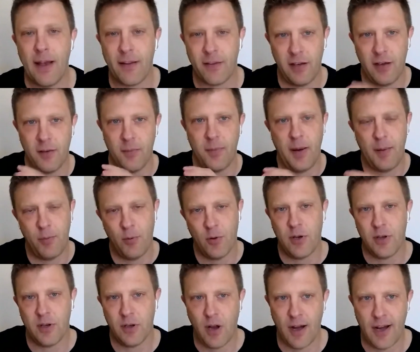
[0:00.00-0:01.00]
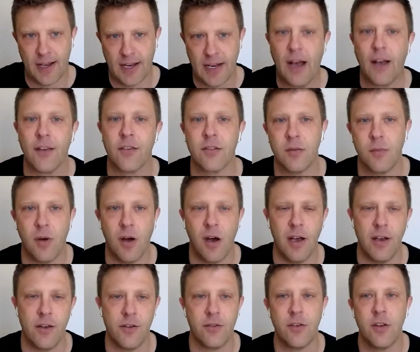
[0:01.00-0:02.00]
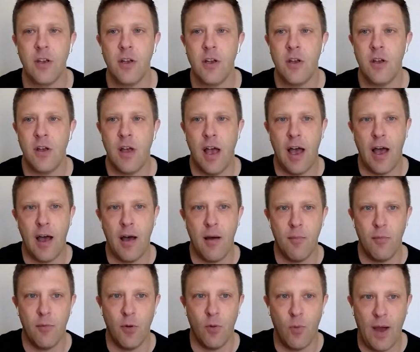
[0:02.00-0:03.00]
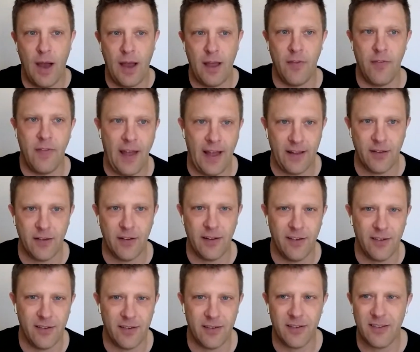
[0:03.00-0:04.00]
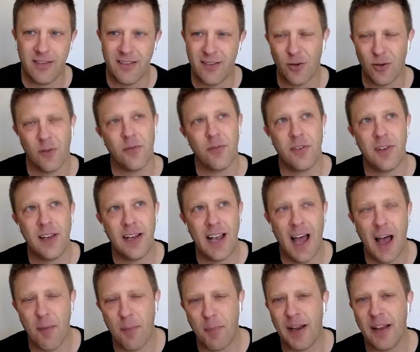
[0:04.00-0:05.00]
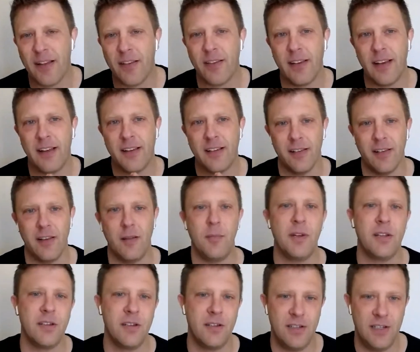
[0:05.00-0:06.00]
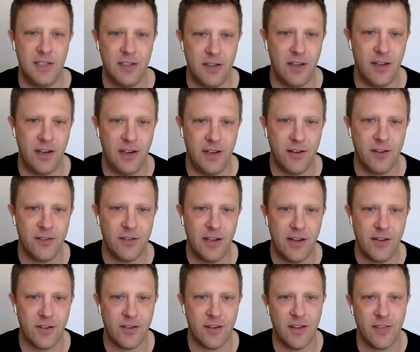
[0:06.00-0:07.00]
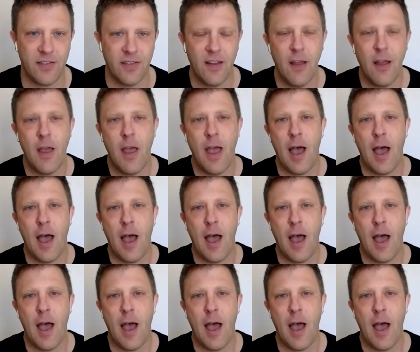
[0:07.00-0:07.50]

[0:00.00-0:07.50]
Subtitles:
capacity that people can kind of customize the way that is sort of set up, but it's limited in the sense that